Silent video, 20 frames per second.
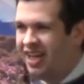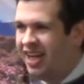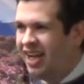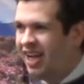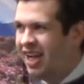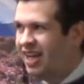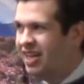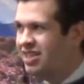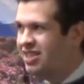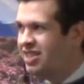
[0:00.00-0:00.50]

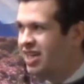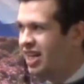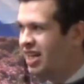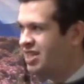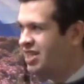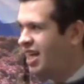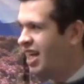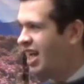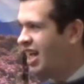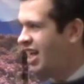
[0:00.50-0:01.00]
And he
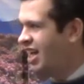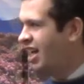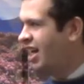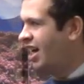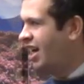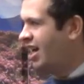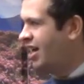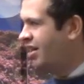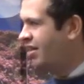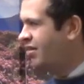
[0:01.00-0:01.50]
says, hey,
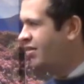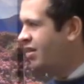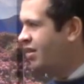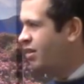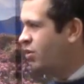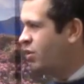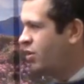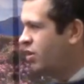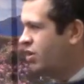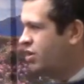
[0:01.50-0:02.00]
in
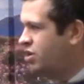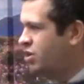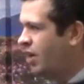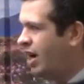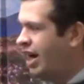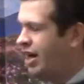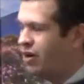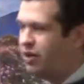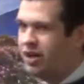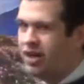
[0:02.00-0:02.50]
order so
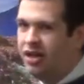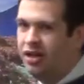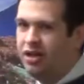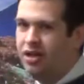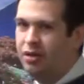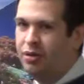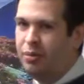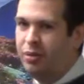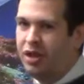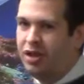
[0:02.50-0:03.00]
I don't get
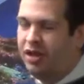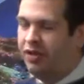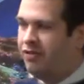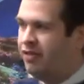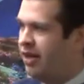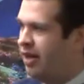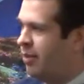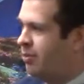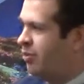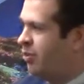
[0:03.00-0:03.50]

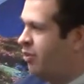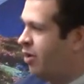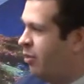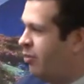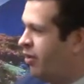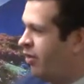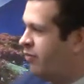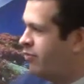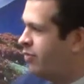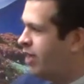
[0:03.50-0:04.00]
lifted up
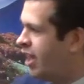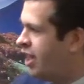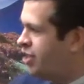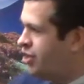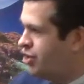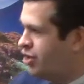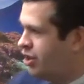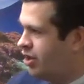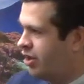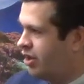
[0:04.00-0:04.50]
above
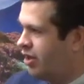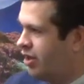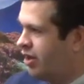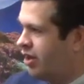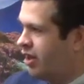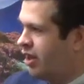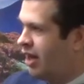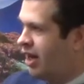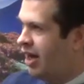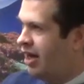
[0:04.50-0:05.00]
measure,
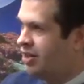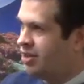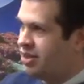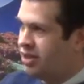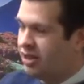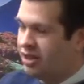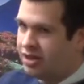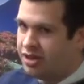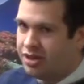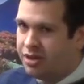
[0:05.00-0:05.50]

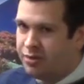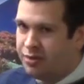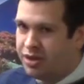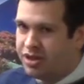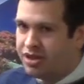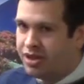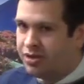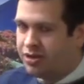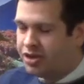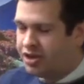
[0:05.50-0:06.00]
to
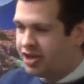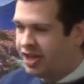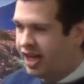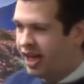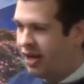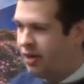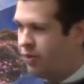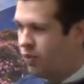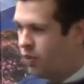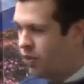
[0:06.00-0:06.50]

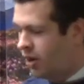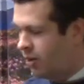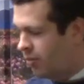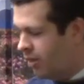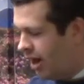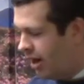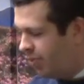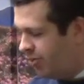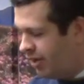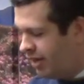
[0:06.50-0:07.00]
misunderstand where
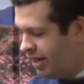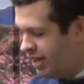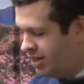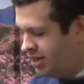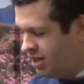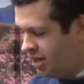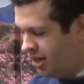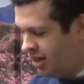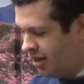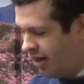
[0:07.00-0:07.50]
my
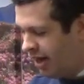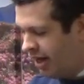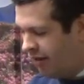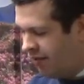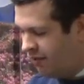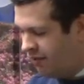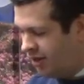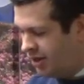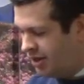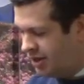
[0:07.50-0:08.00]
place in
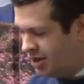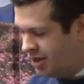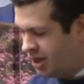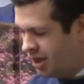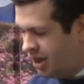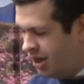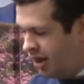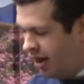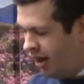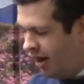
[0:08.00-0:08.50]
life is
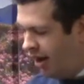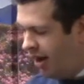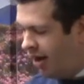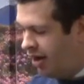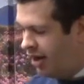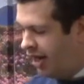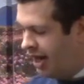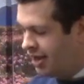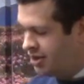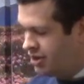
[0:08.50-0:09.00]

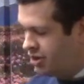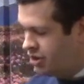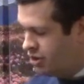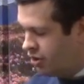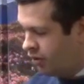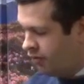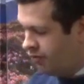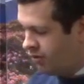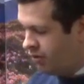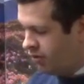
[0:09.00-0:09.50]
as a
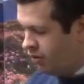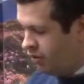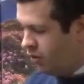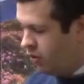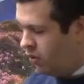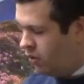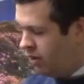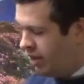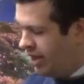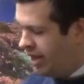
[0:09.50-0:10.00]
servant of the
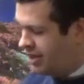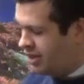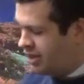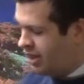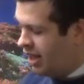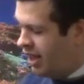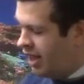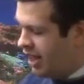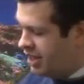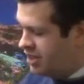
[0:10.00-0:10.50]
Lord, as
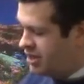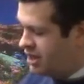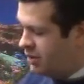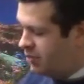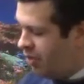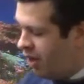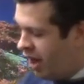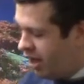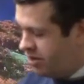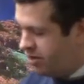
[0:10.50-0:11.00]
an
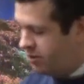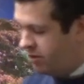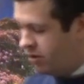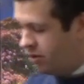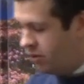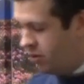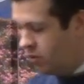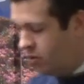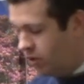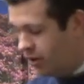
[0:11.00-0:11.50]
apostle of the
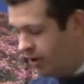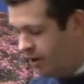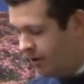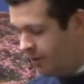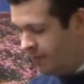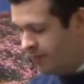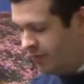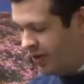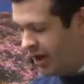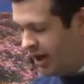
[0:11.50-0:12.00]
Lord,
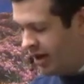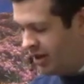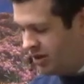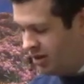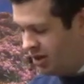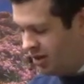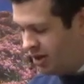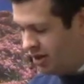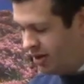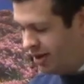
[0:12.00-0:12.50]

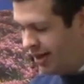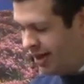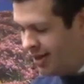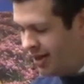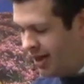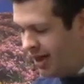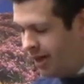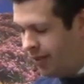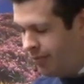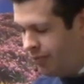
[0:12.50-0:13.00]
to think
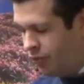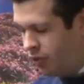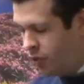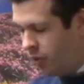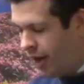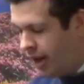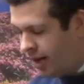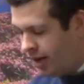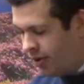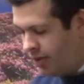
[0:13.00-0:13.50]
that I'm
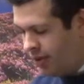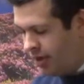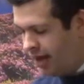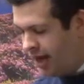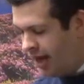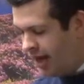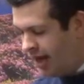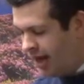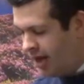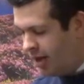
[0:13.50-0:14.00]
greater than
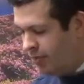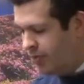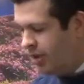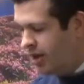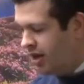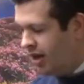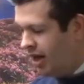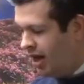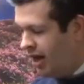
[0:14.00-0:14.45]
I am,